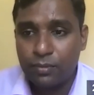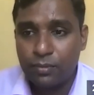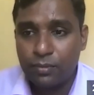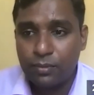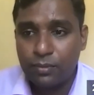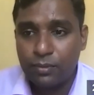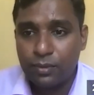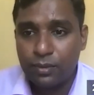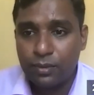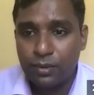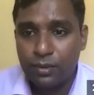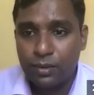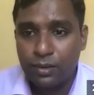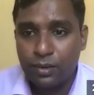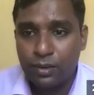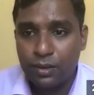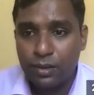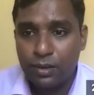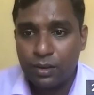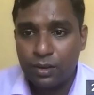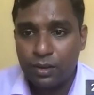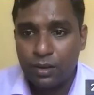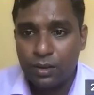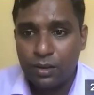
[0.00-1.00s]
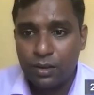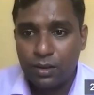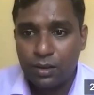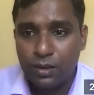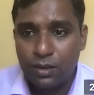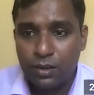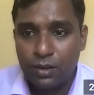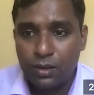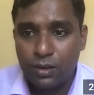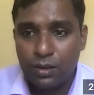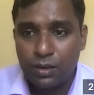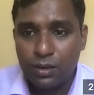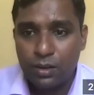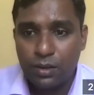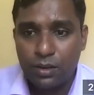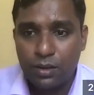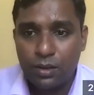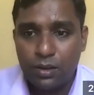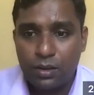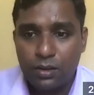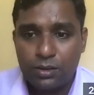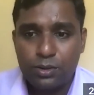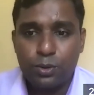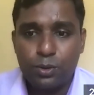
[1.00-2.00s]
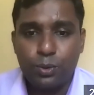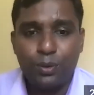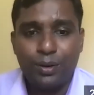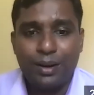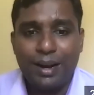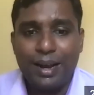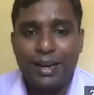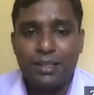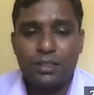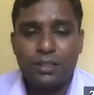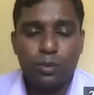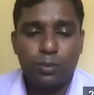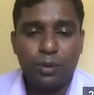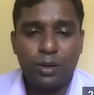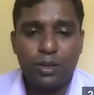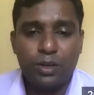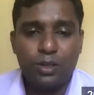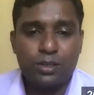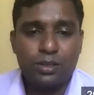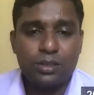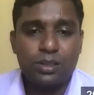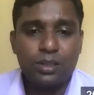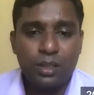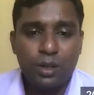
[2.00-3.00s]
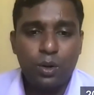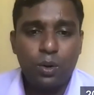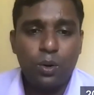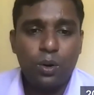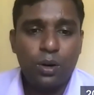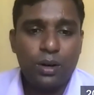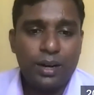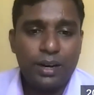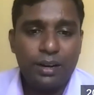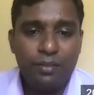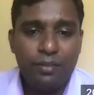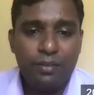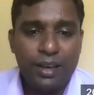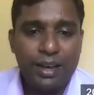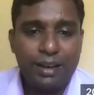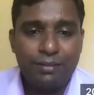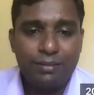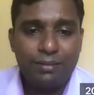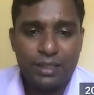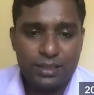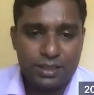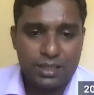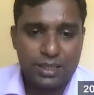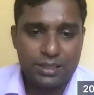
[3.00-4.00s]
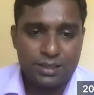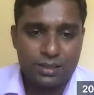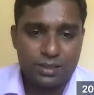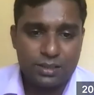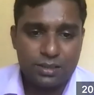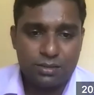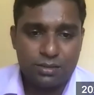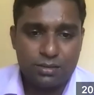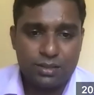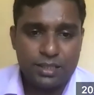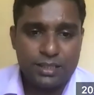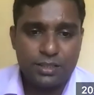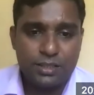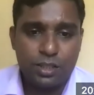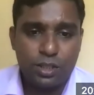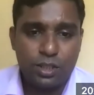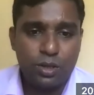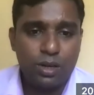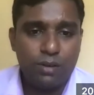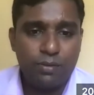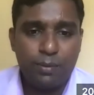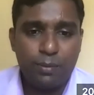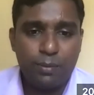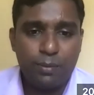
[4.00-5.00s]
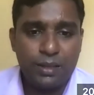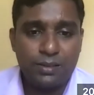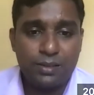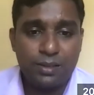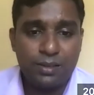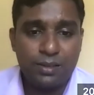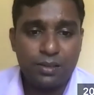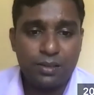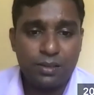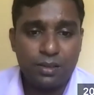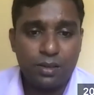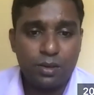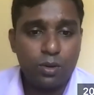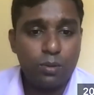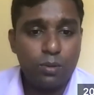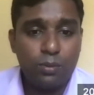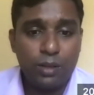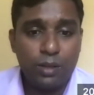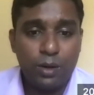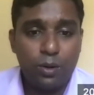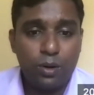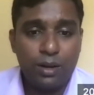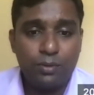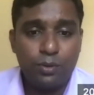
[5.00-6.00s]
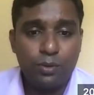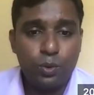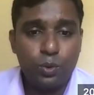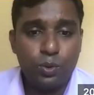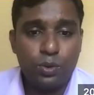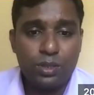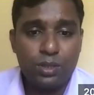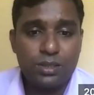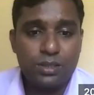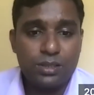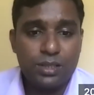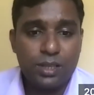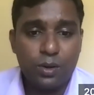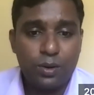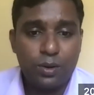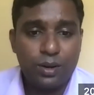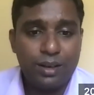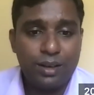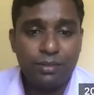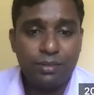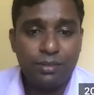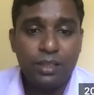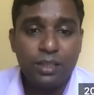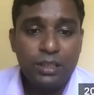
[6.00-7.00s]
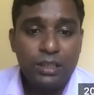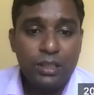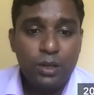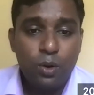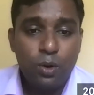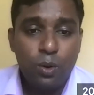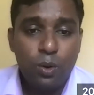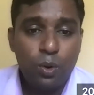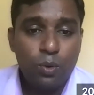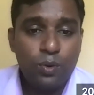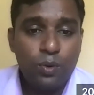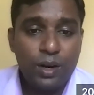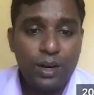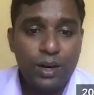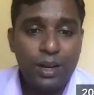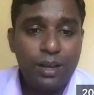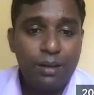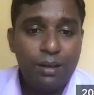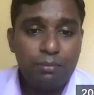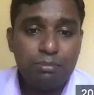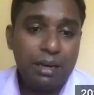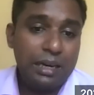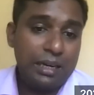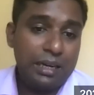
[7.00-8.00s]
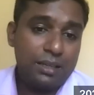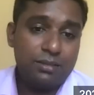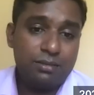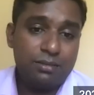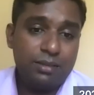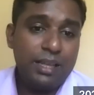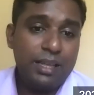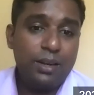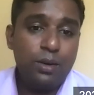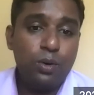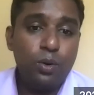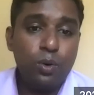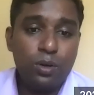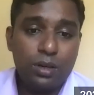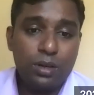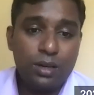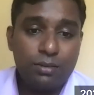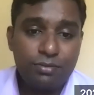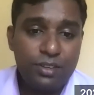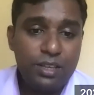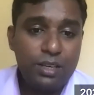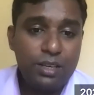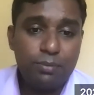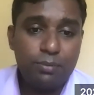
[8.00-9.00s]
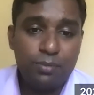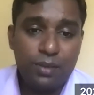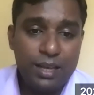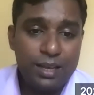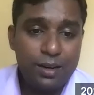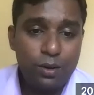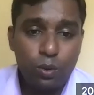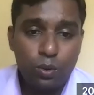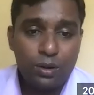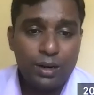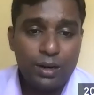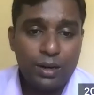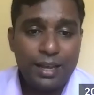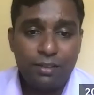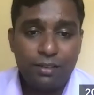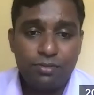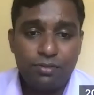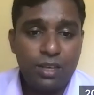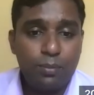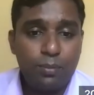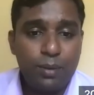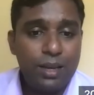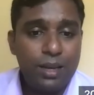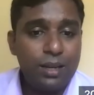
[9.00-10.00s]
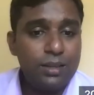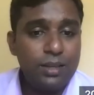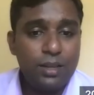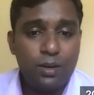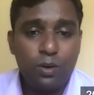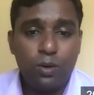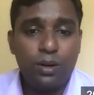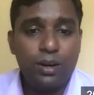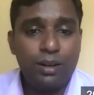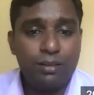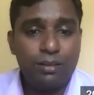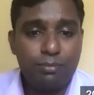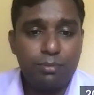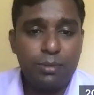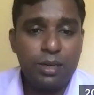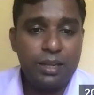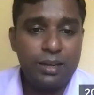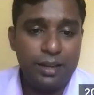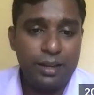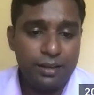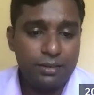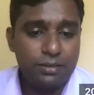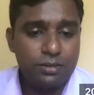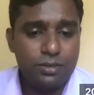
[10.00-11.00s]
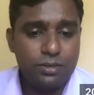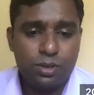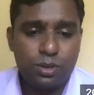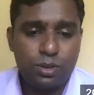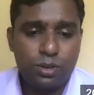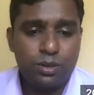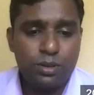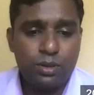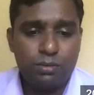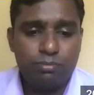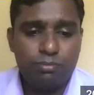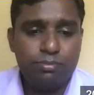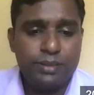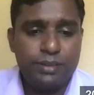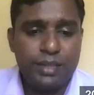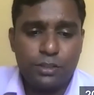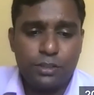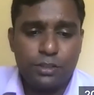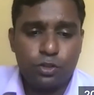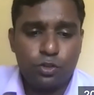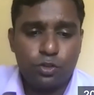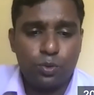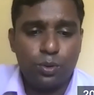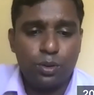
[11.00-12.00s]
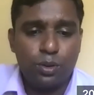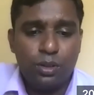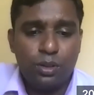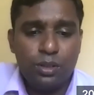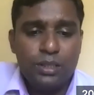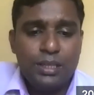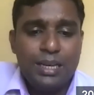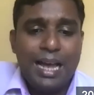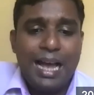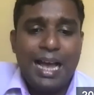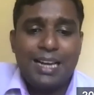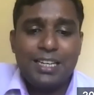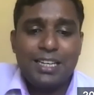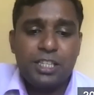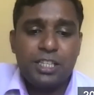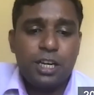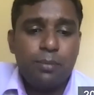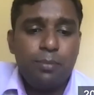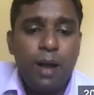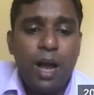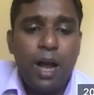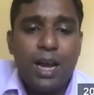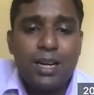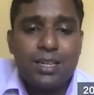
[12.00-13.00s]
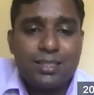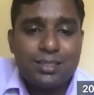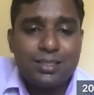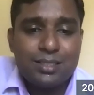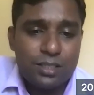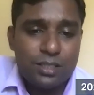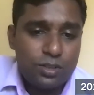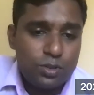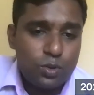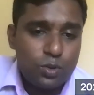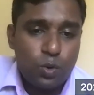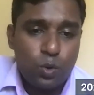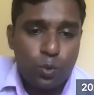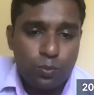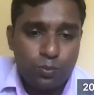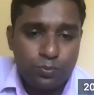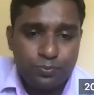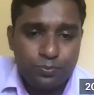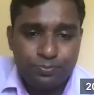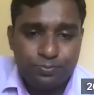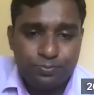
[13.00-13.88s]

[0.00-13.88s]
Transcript: It's true. True too, right? So because already we have discussed testicular feminization syndrome, they don't have uterus, they don't have ovary, but they look a they look like female, they don't have bleeding. So that's true. Asherman syndrome